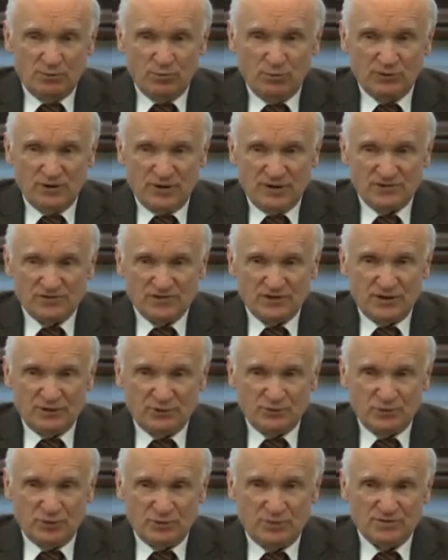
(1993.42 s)

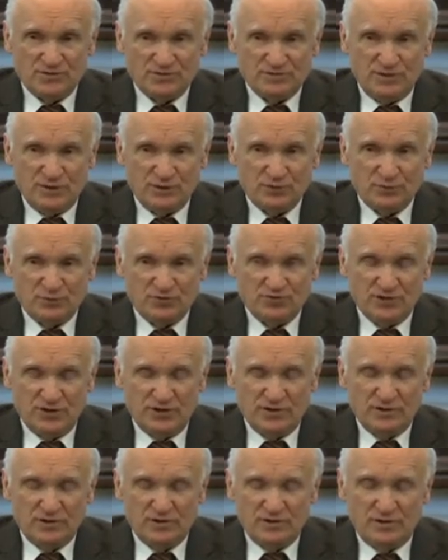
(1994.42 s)
voluptuousness,
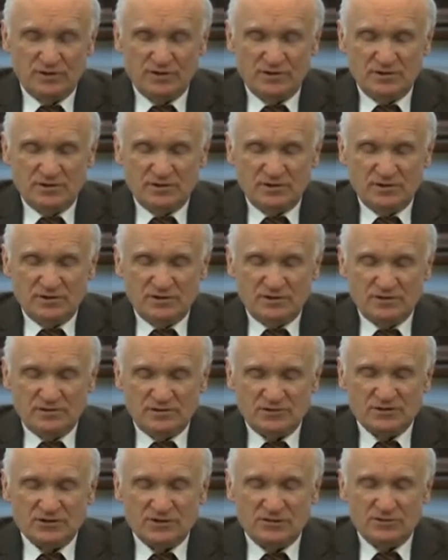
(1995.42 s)
aspiration to glory, and
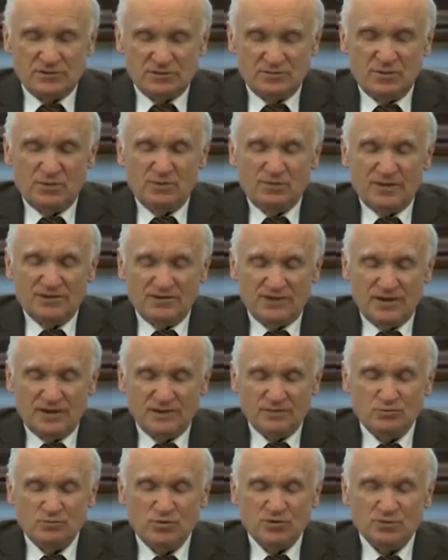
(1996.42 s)
avarice,
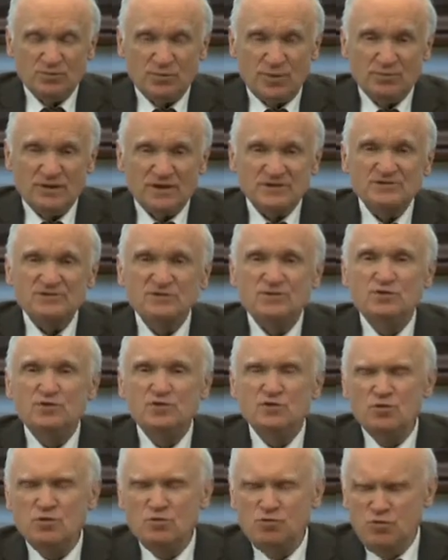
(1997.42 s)
are
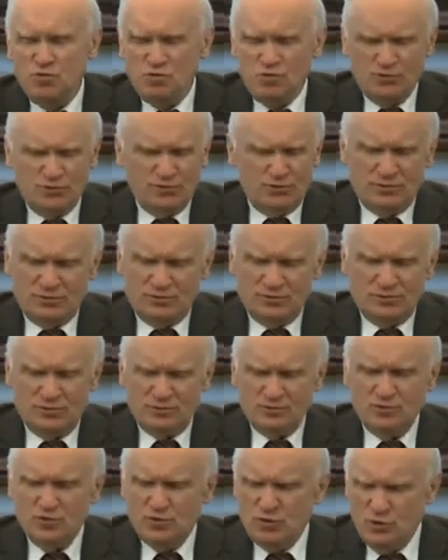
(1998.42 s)
the
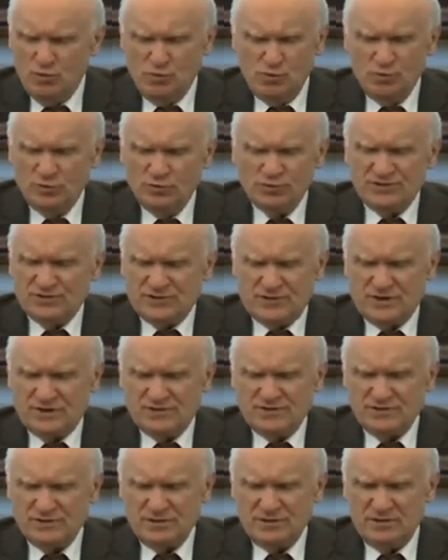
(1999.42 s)
foundation for all
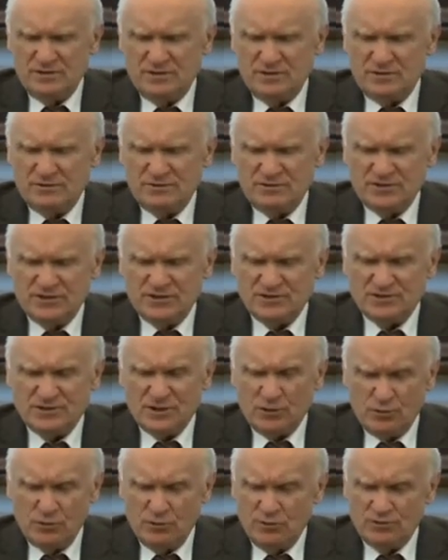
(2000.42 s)
the
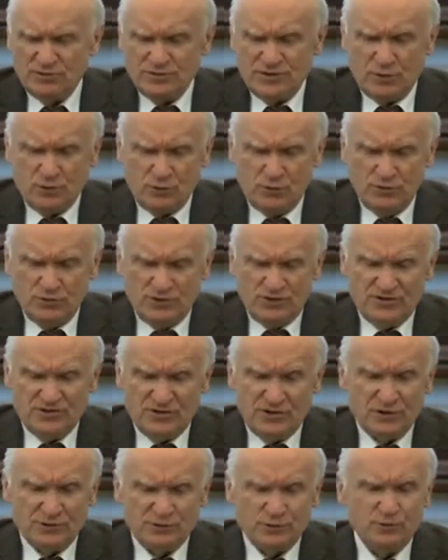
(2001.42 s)
passions.
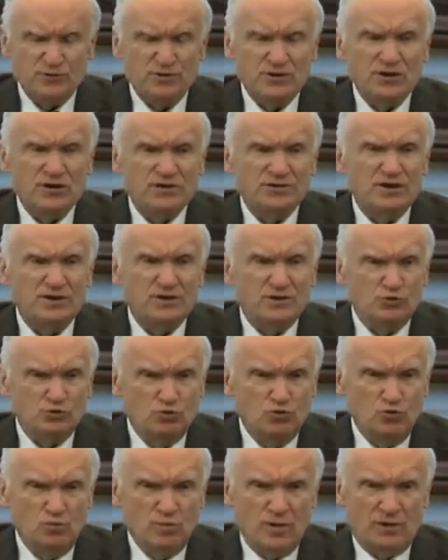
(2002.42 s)
Then
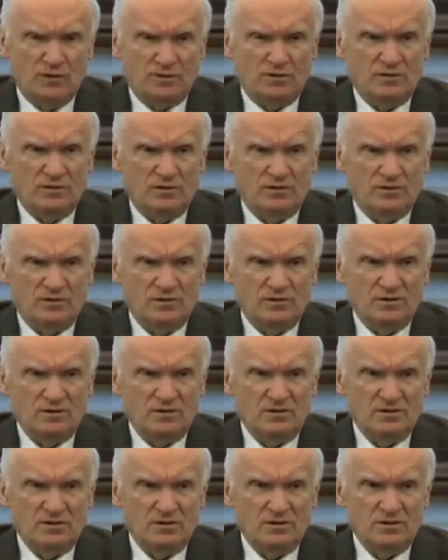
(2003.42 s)
this person
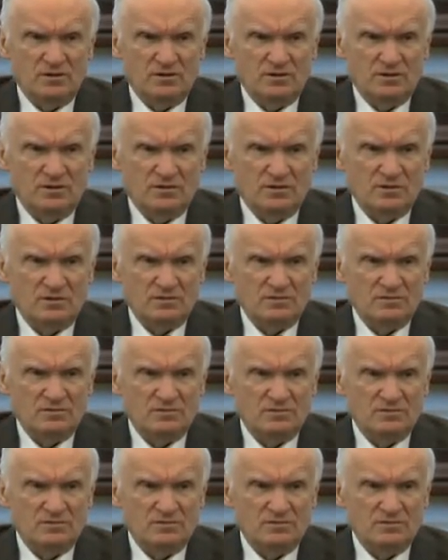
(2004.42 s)
will have